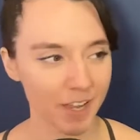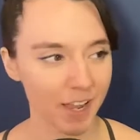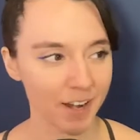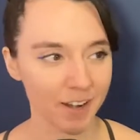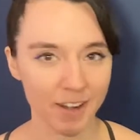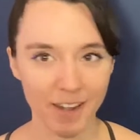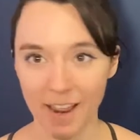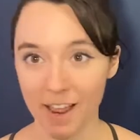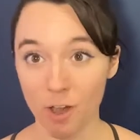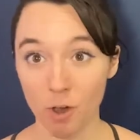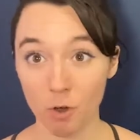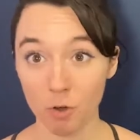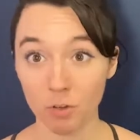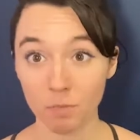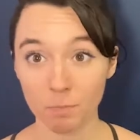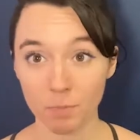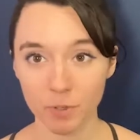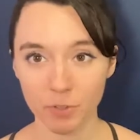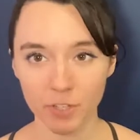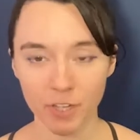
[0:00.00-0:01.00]
And now
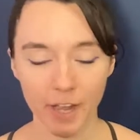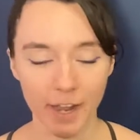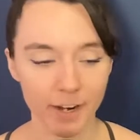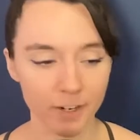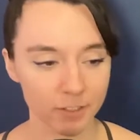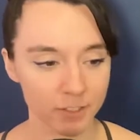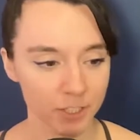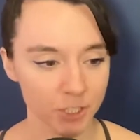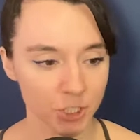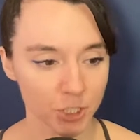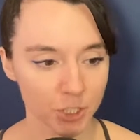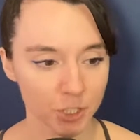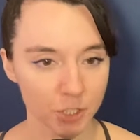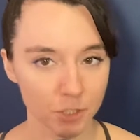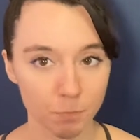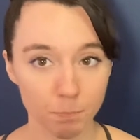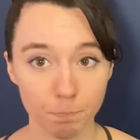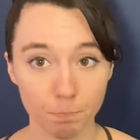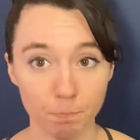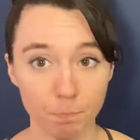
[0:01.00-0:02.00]
Billie Eilish
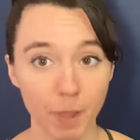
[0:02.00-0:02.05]
could